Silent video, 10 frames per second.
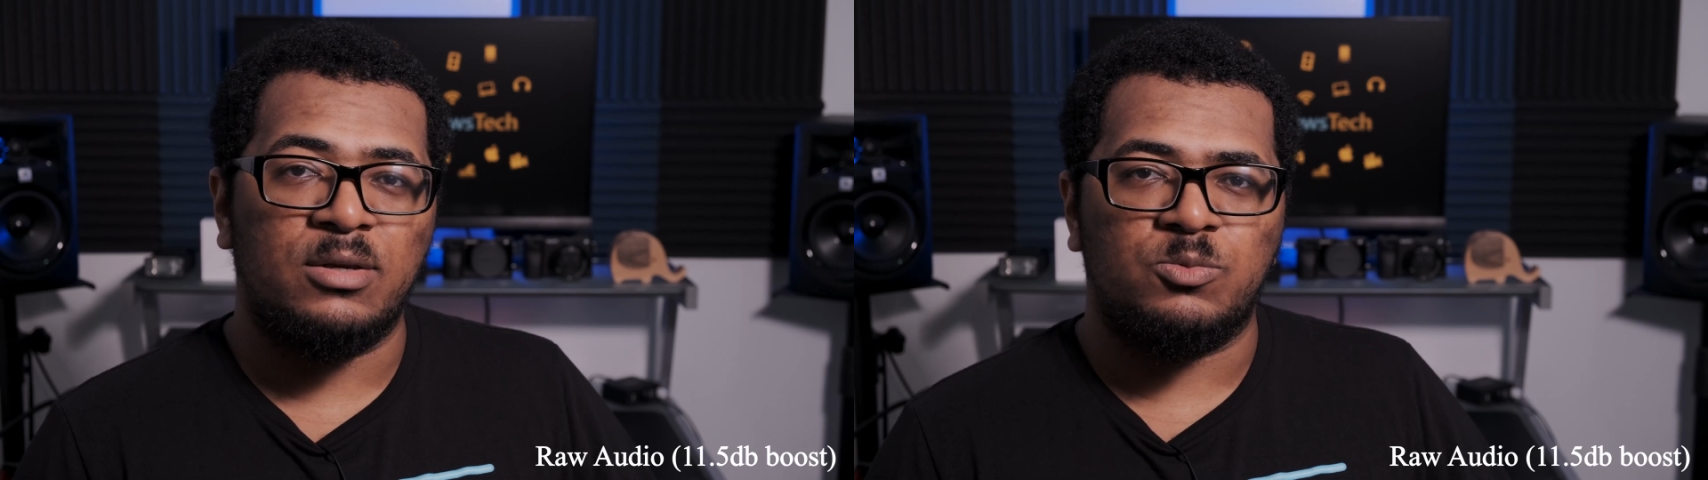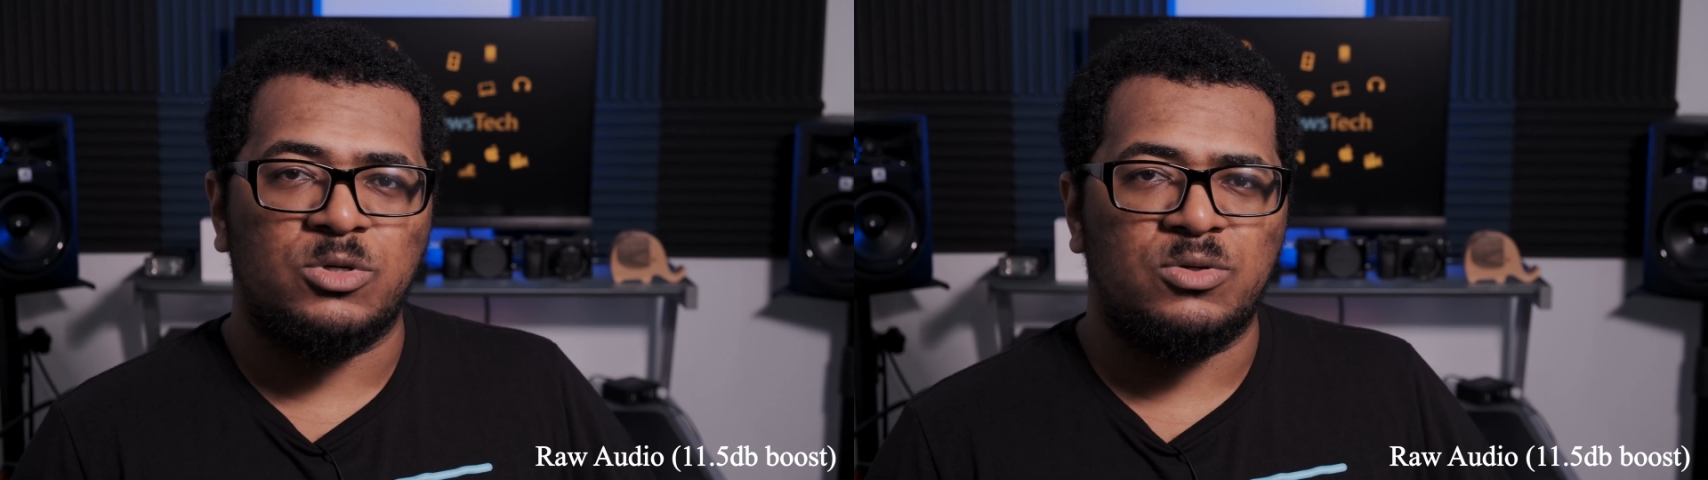
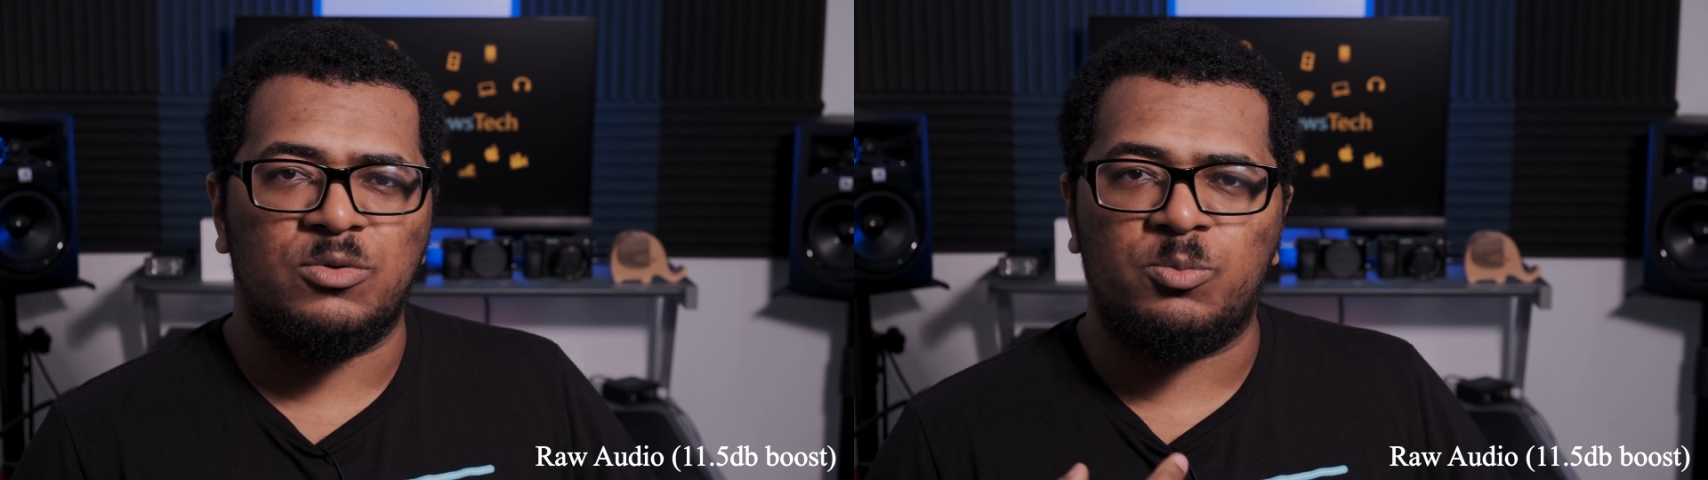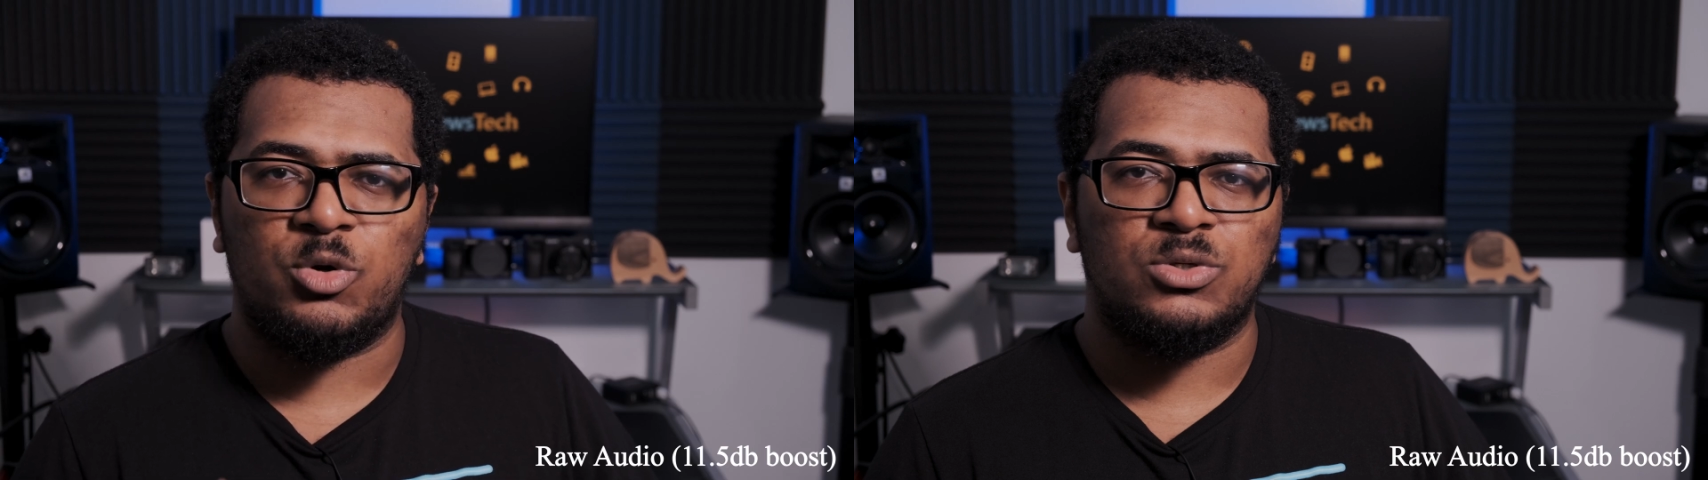especially if
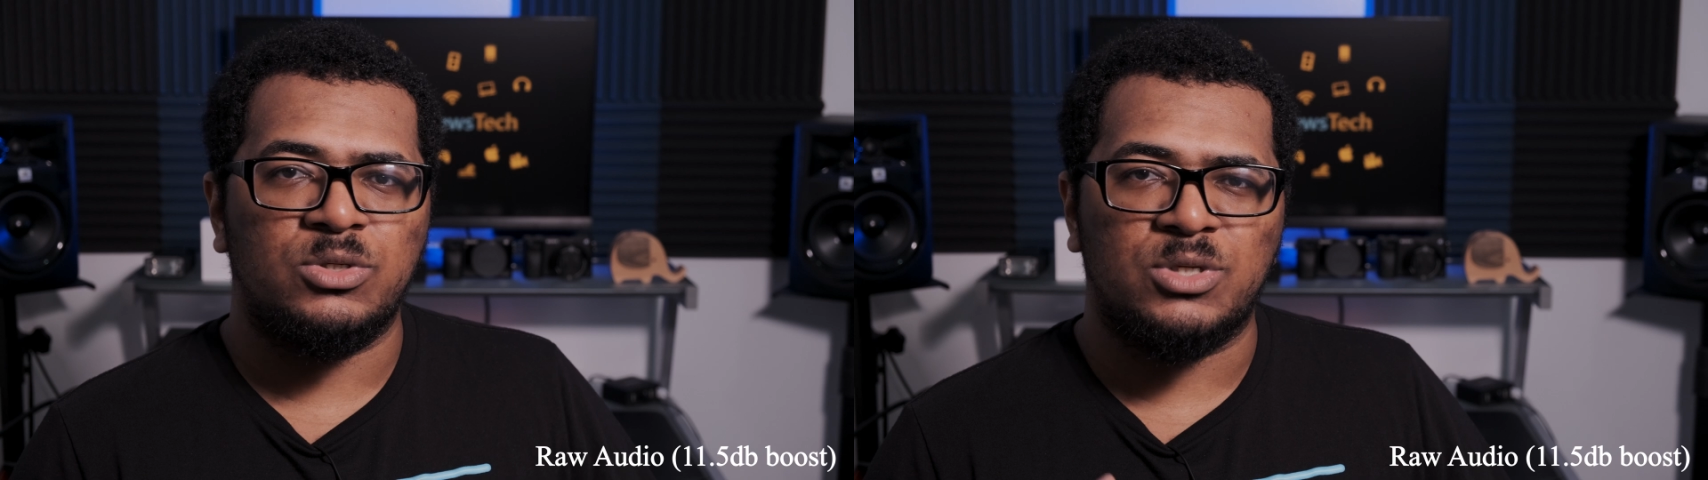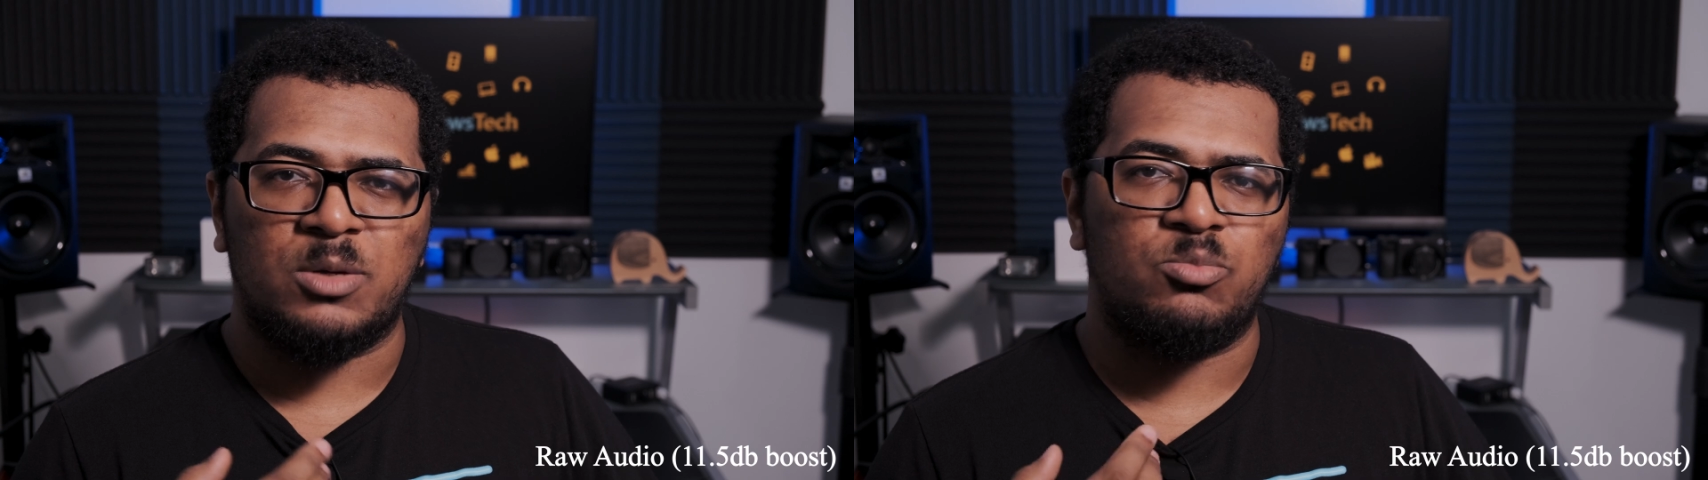the
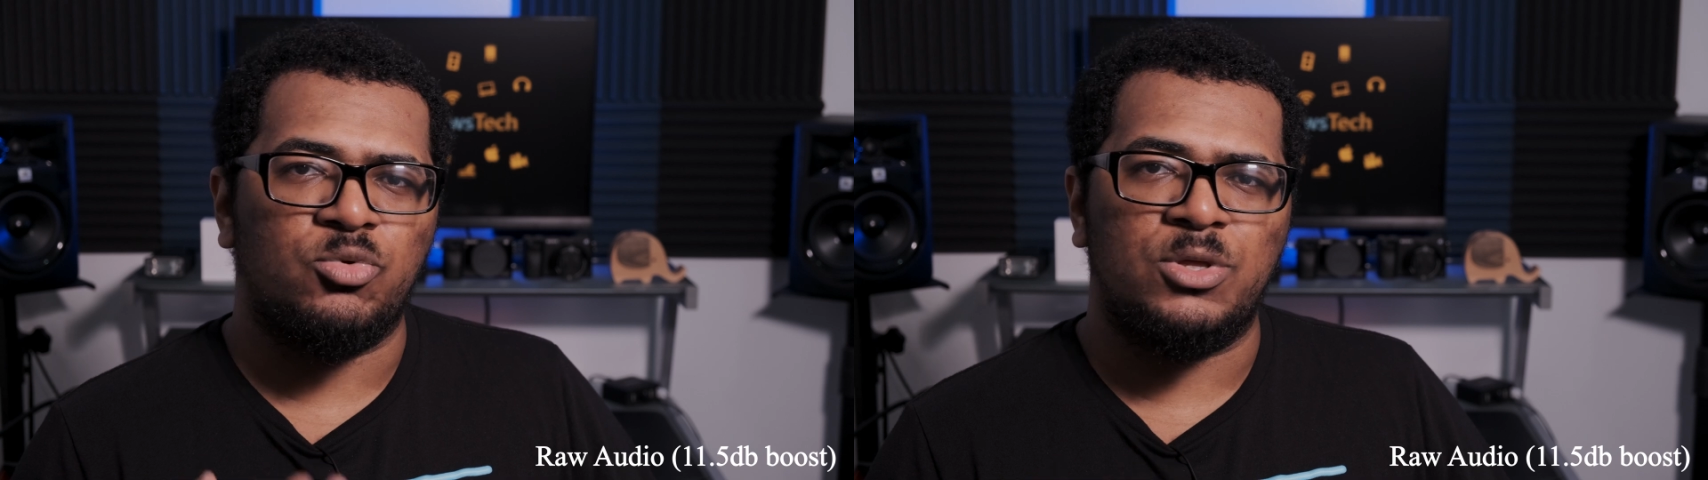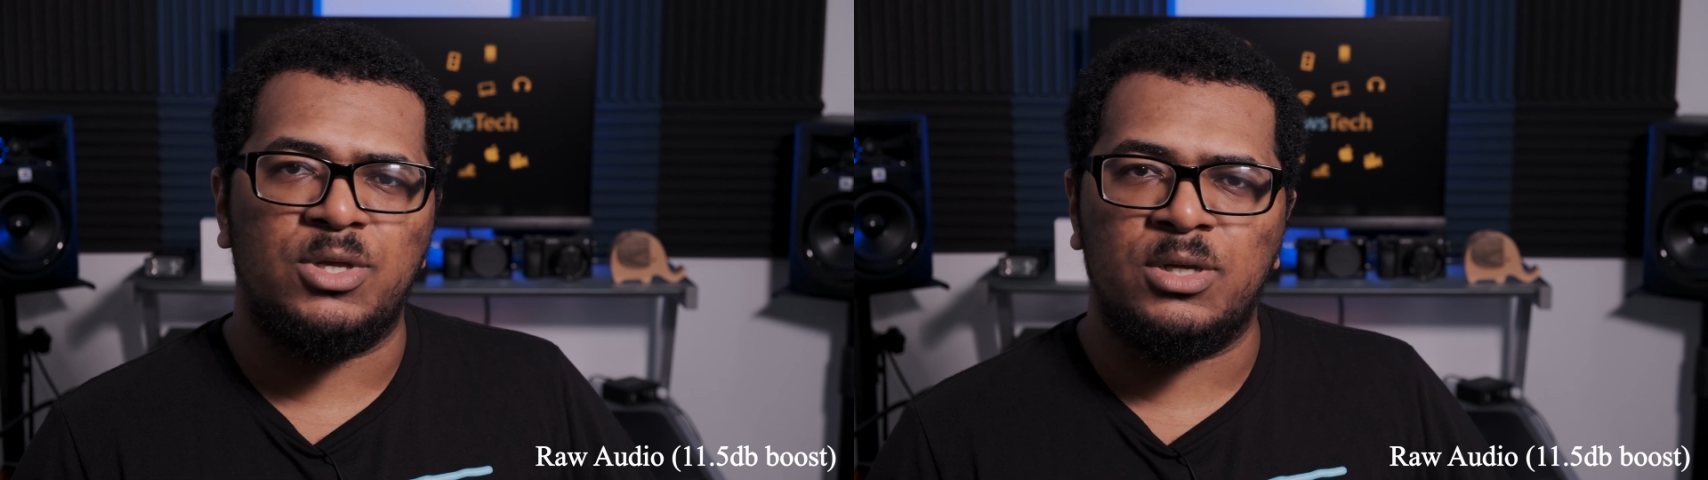person's like
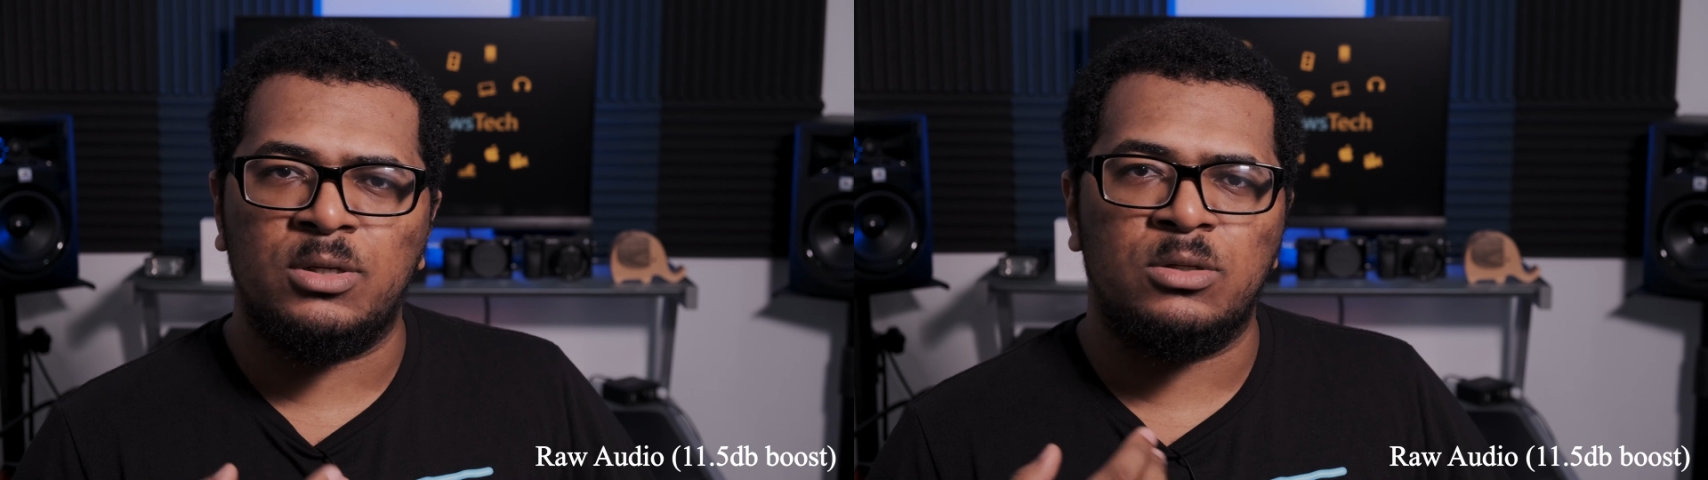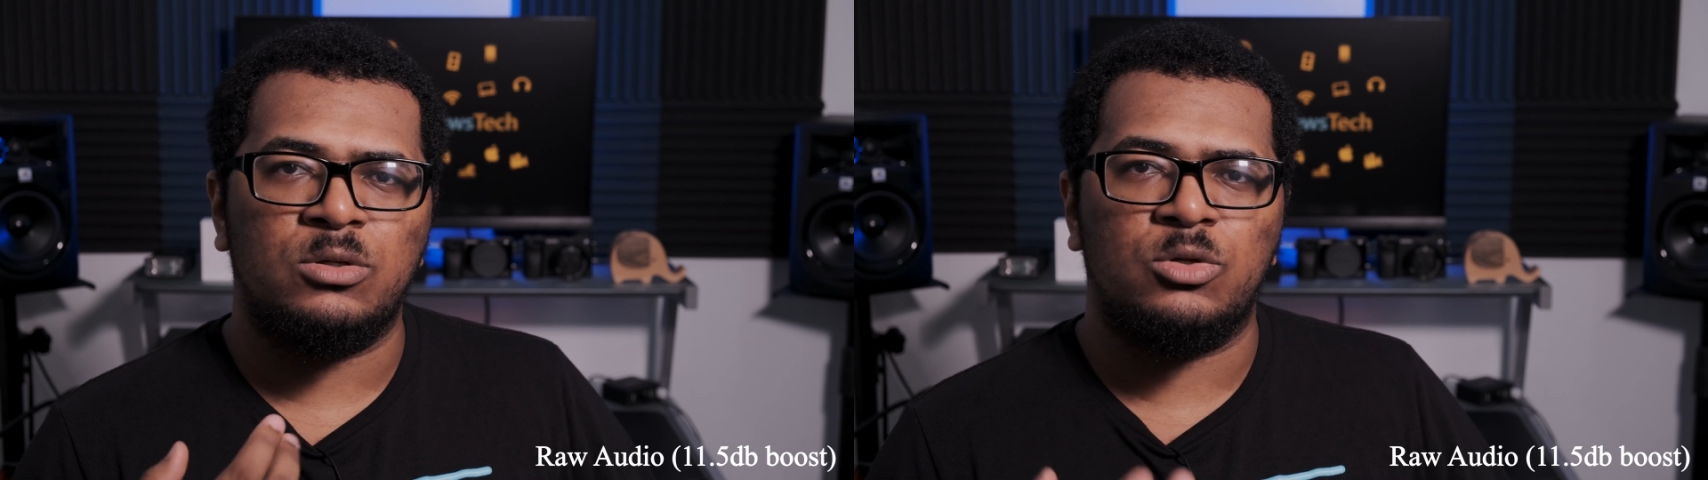breathing,